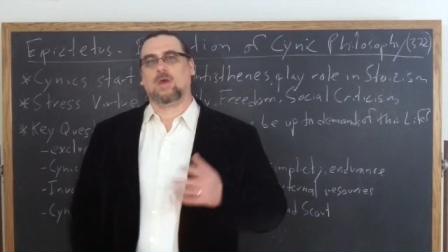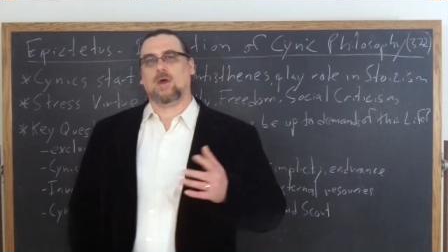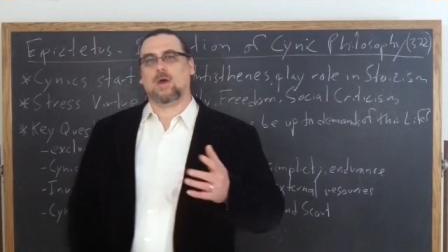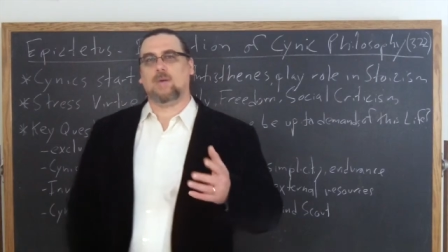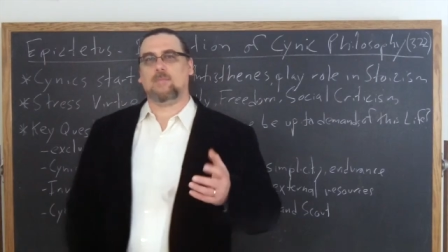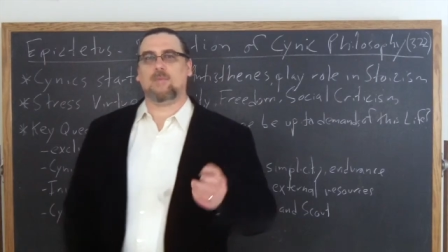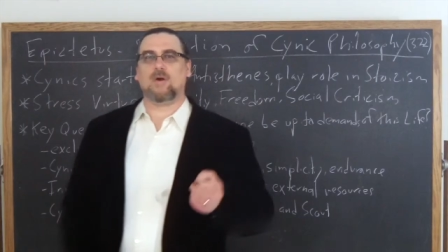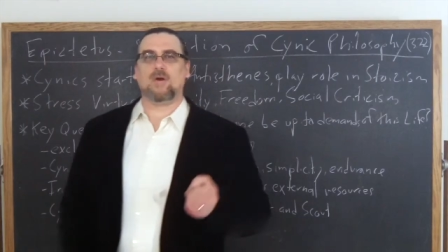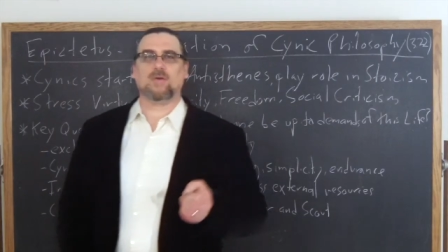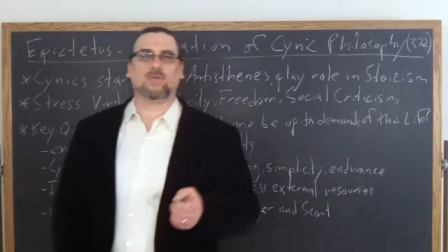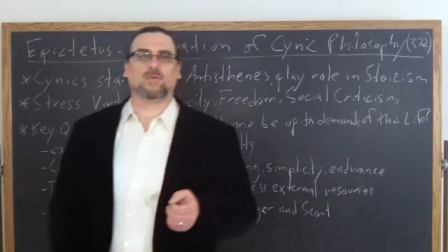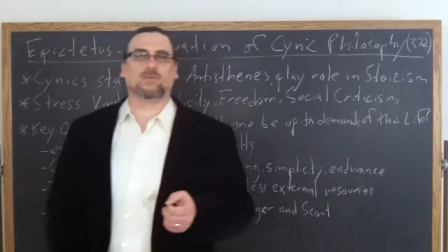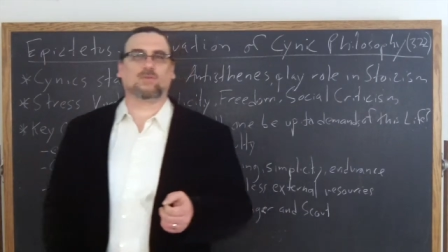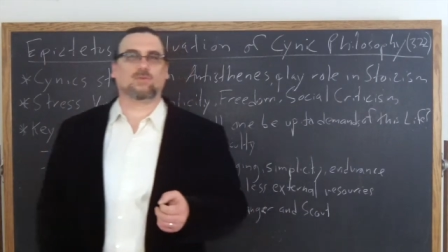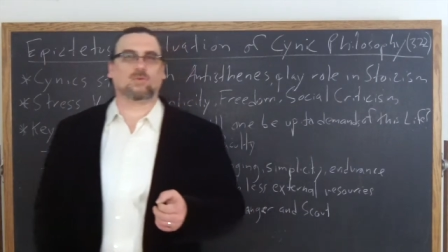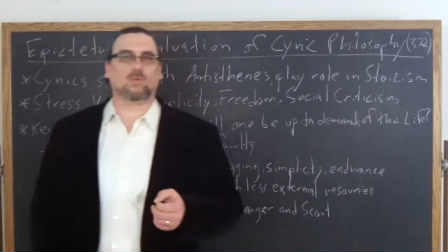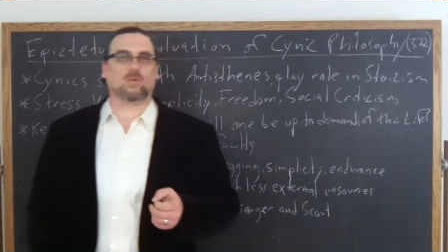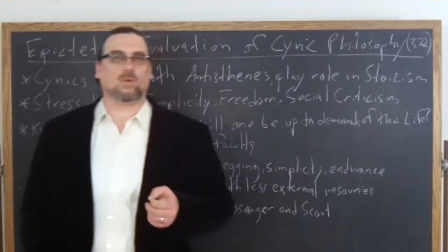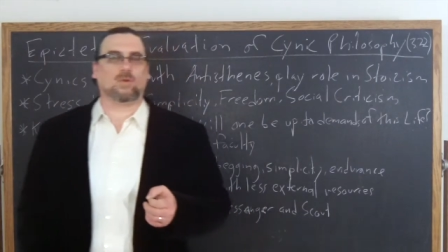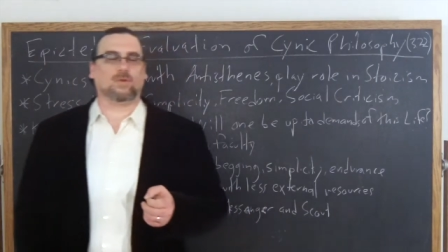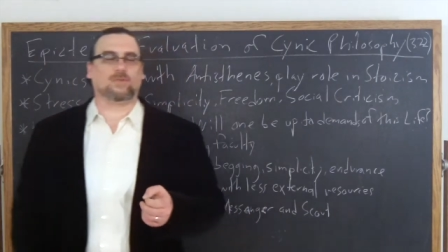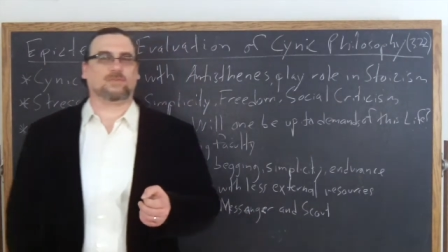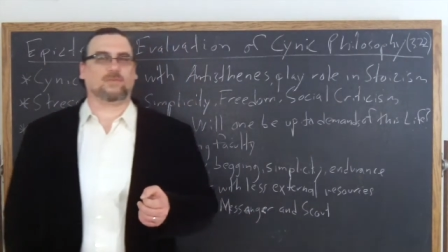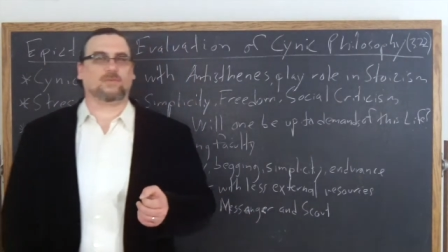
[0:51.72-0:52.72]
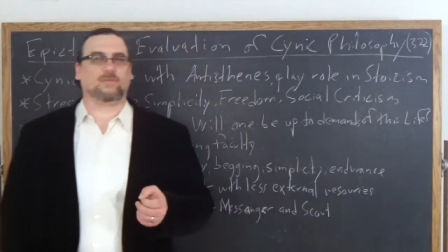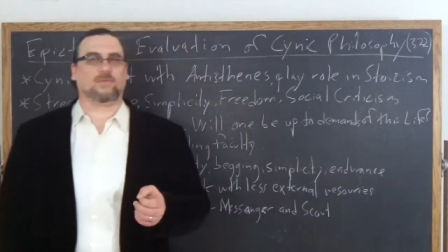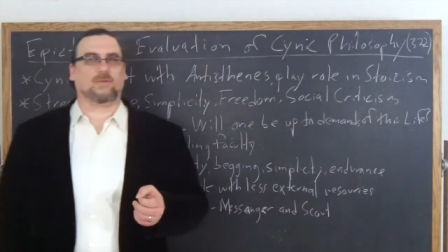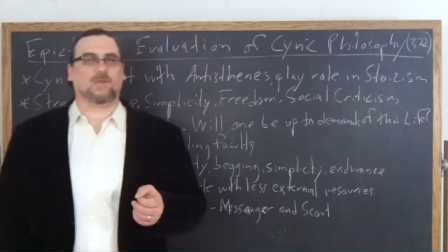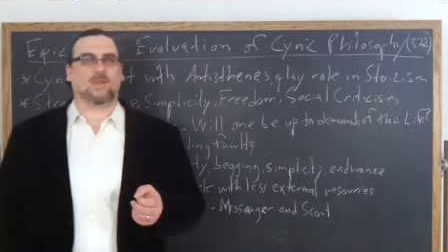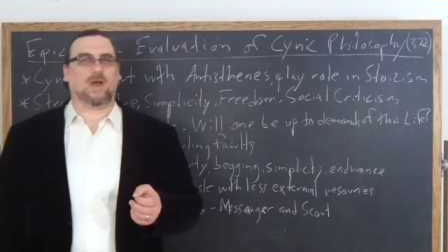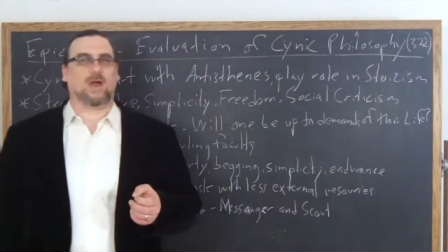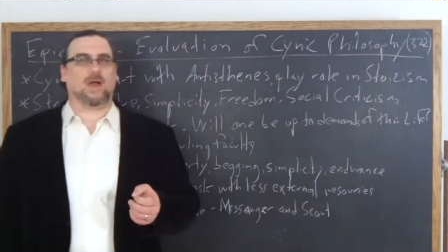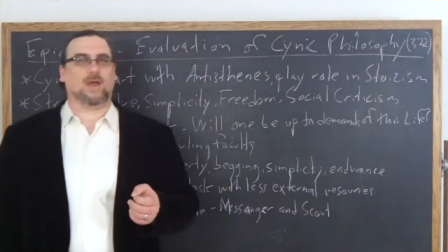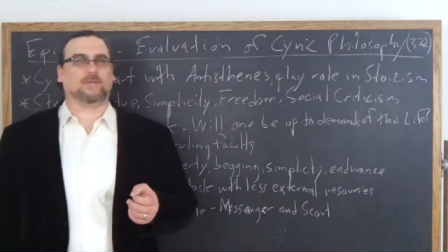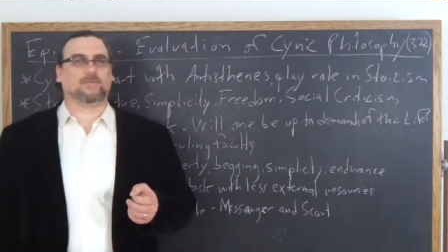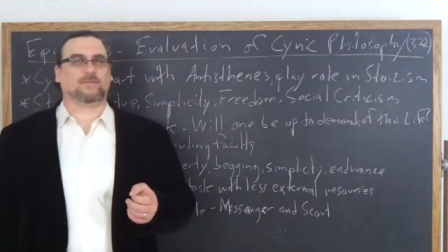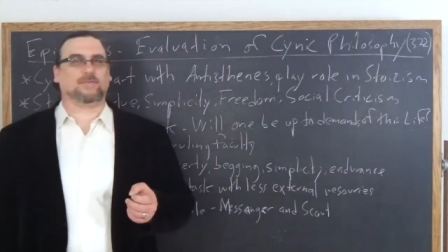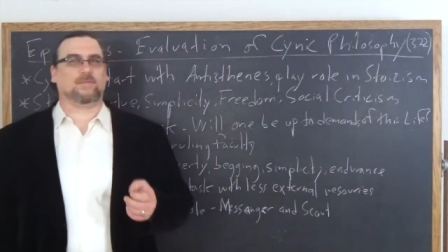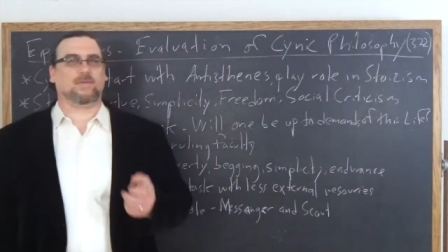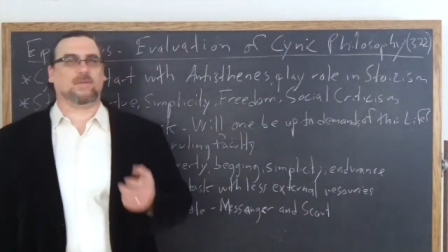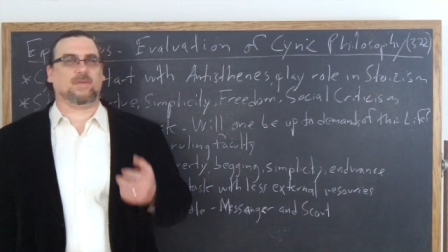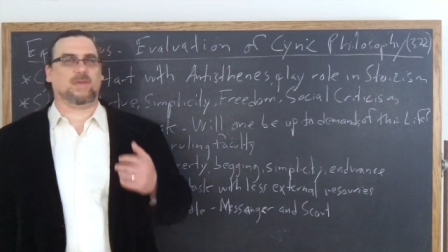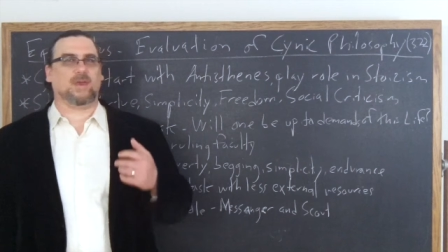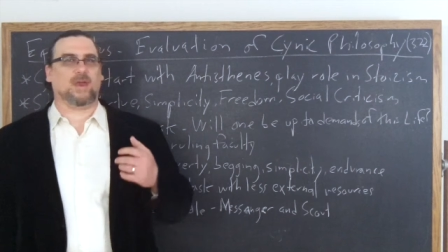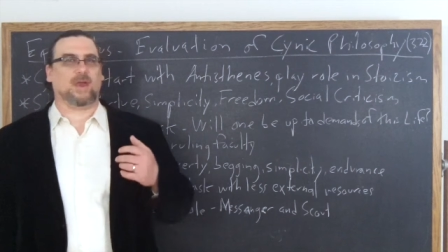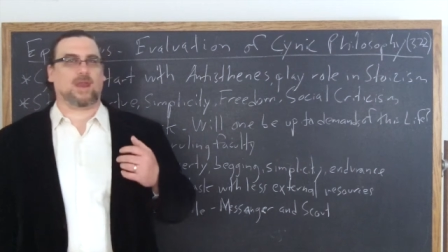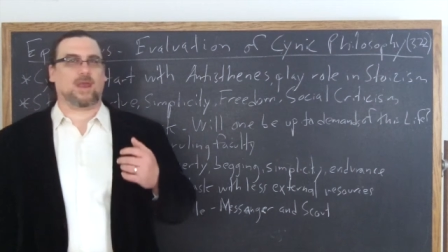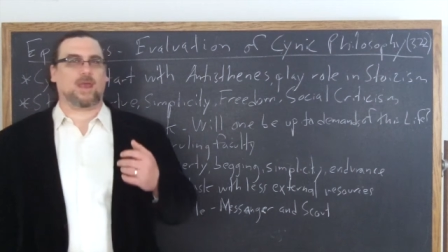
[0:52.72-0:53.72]
Among the schools of
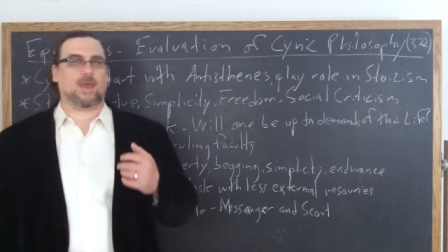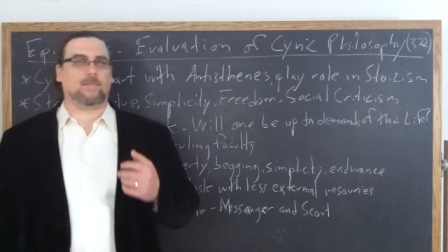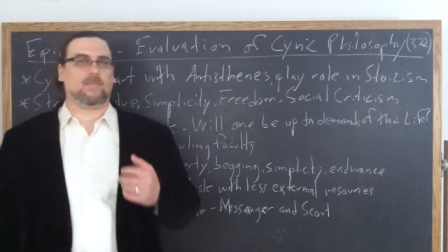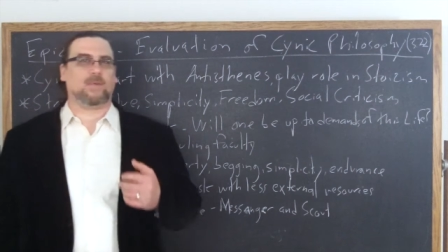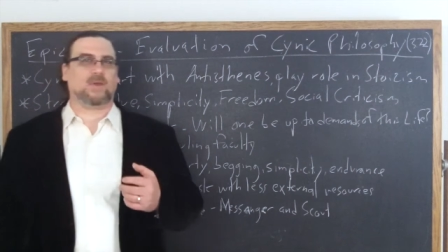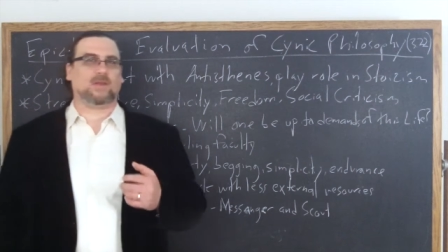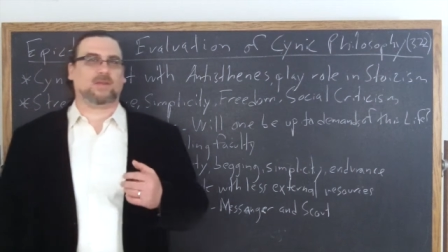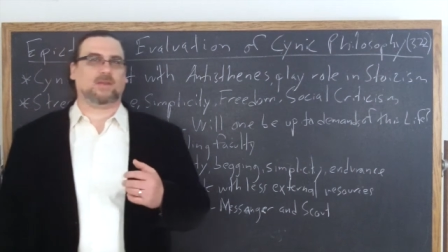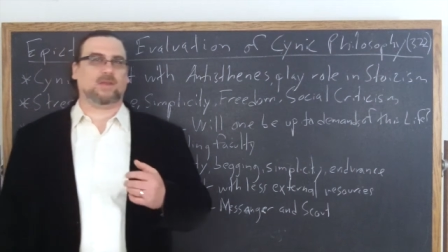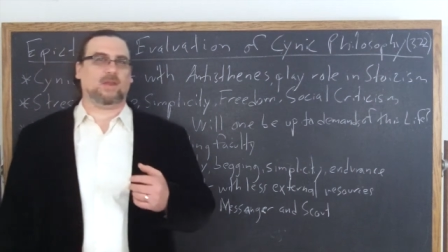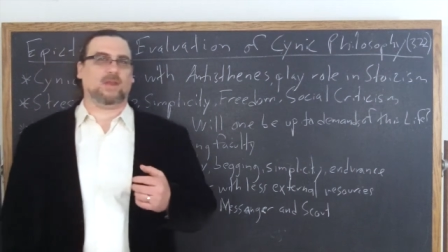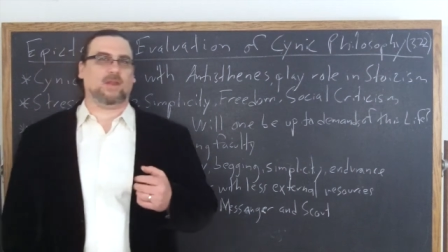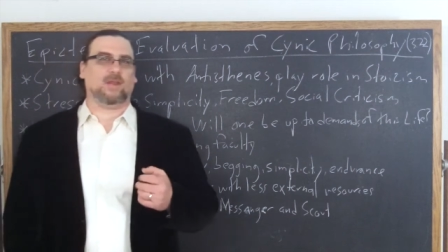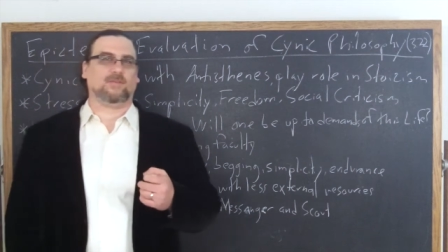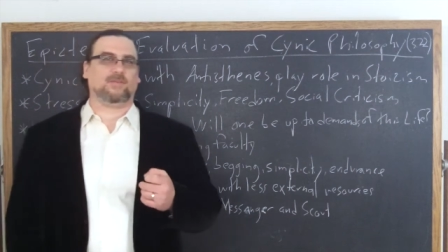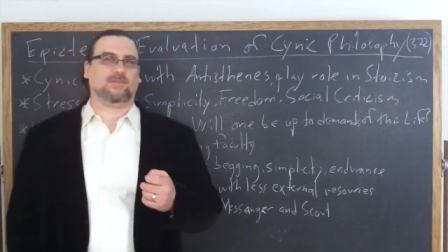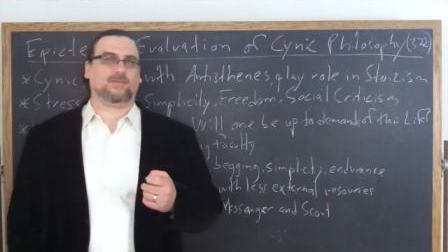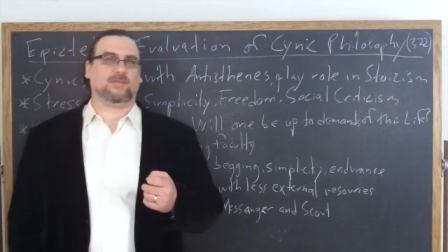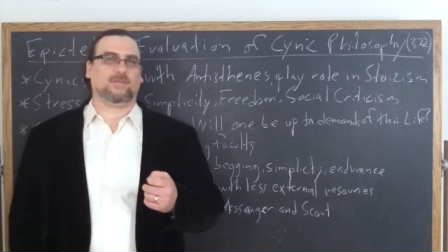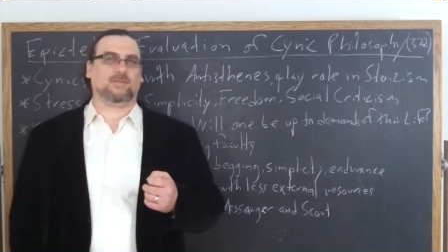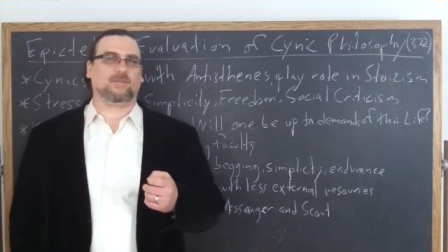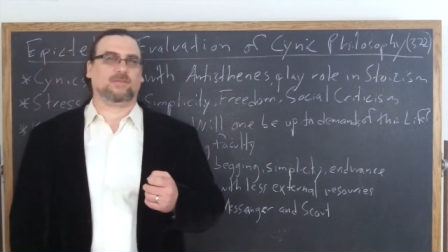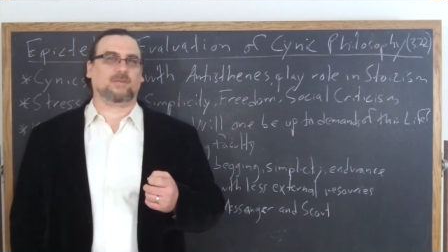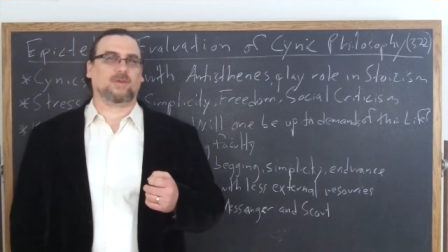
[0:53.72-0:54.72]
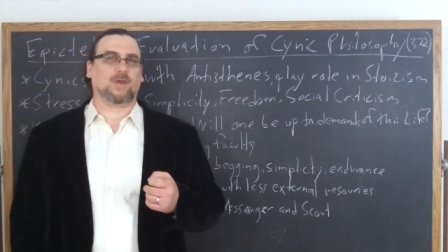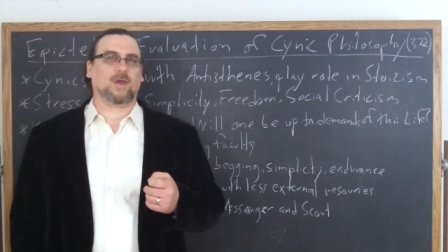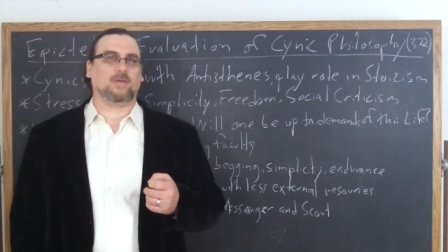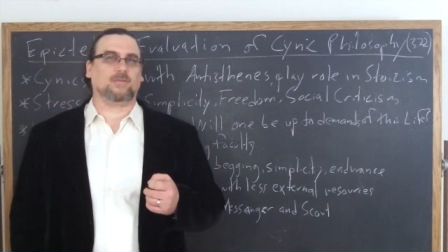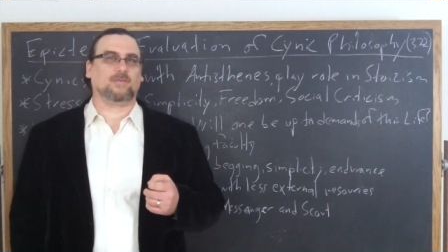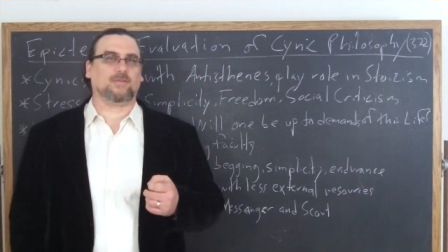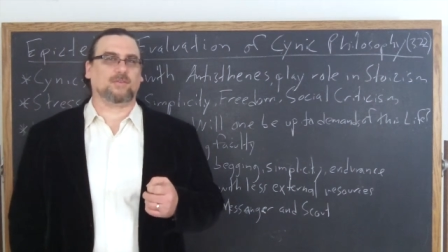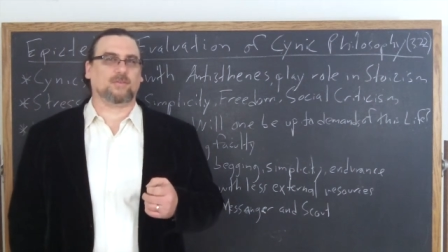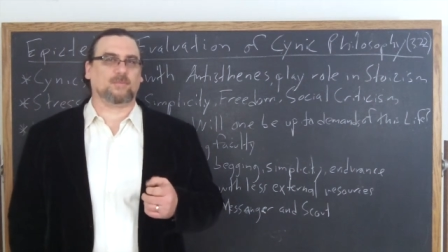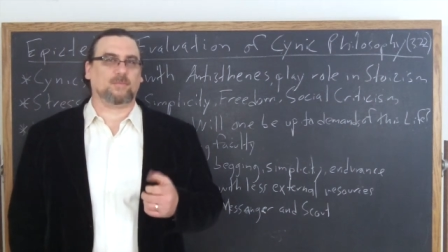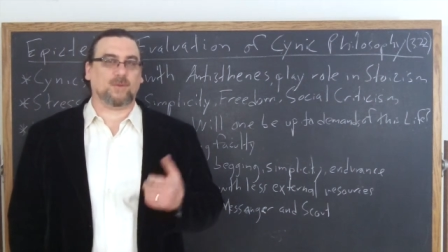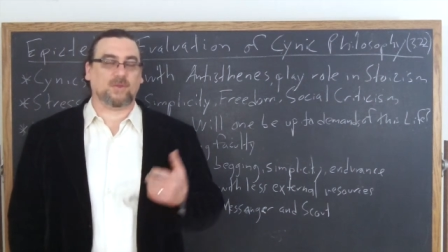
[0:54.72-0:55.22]
philosophy that Epictetus discusses,